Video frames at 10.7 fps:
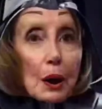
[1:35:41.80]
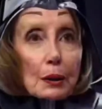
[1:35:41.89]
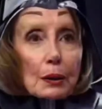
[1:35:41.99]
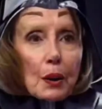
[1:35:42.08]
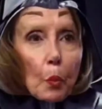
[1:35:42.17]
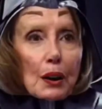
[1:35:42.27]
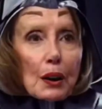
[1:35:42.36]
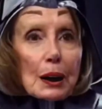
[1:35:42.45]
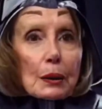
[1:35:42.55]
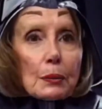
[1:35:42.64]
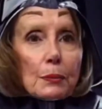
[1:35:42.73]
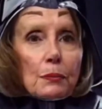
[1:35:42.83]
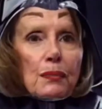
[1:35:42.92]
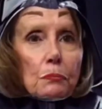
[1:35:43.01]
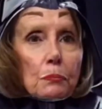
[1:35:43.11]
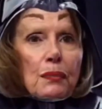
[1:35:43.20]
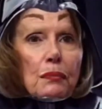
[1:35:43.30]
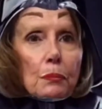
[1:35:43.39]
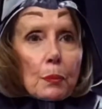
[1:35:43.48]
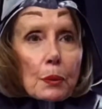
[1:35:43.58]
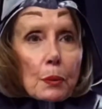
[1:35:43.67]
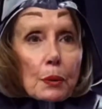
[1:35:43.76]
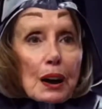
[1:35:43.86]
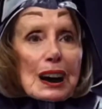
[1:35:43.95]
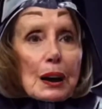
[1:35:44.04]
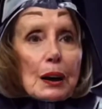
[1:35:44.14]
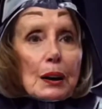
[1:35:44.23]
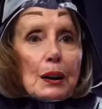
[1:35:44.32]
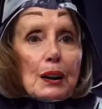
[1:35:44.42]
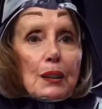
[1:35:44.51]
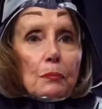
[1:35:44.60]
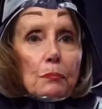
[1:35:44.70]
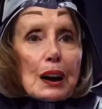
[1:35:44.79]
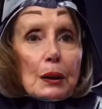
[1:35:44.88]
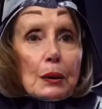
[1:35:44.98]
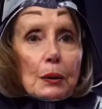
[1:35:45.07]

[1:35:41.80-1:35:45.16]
is ready. I can smell it.